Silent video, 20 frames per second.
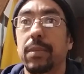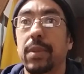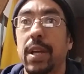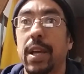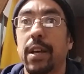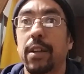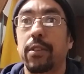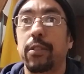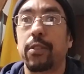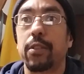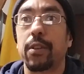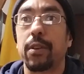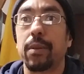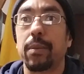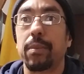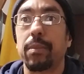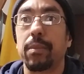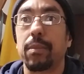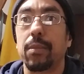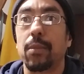It's a
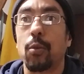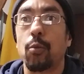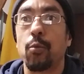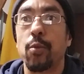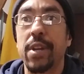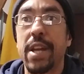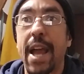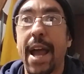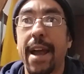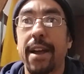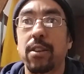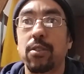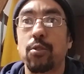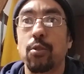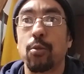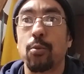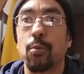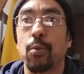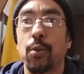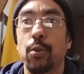
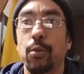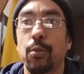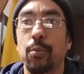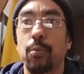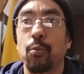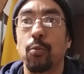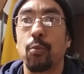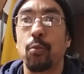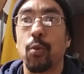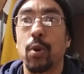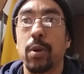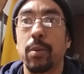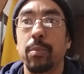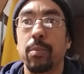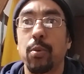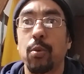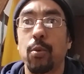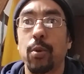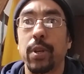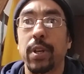Reactor Room
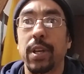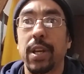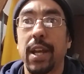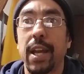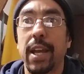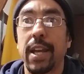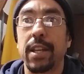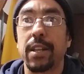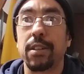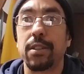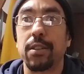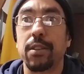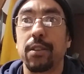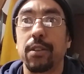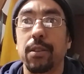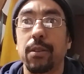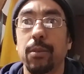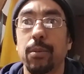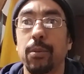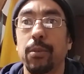1.8. It
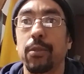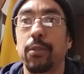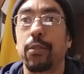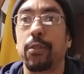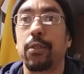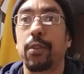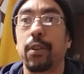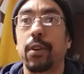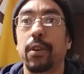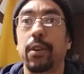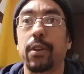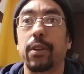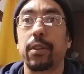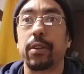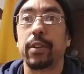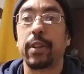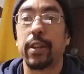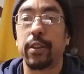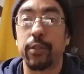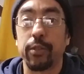was
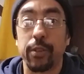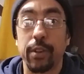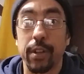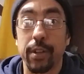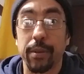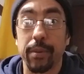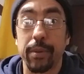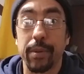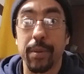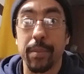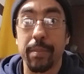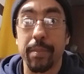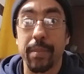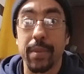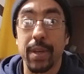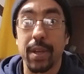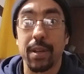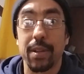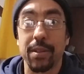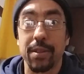that's the
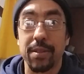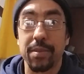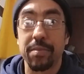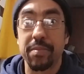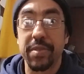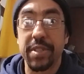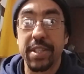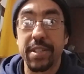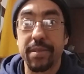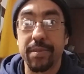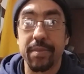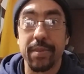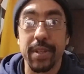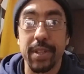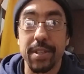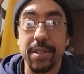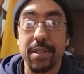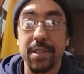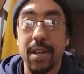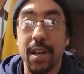mix.
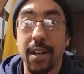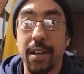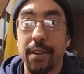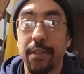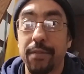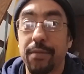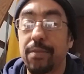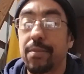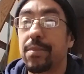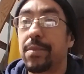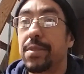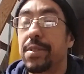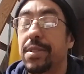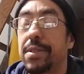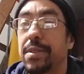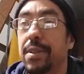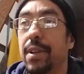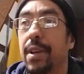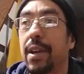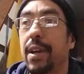These kind of
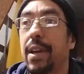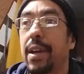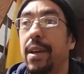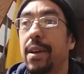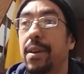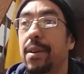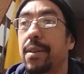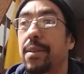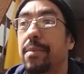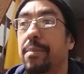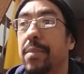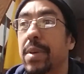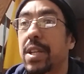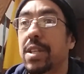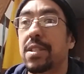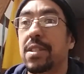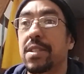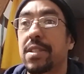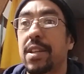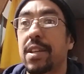
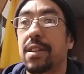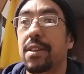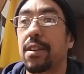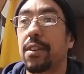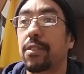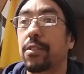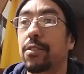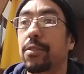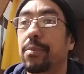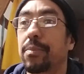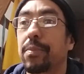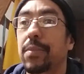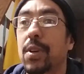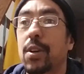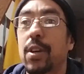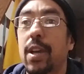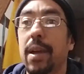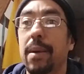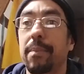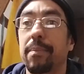mixes they does.
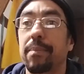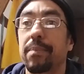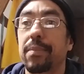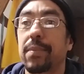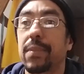Okay.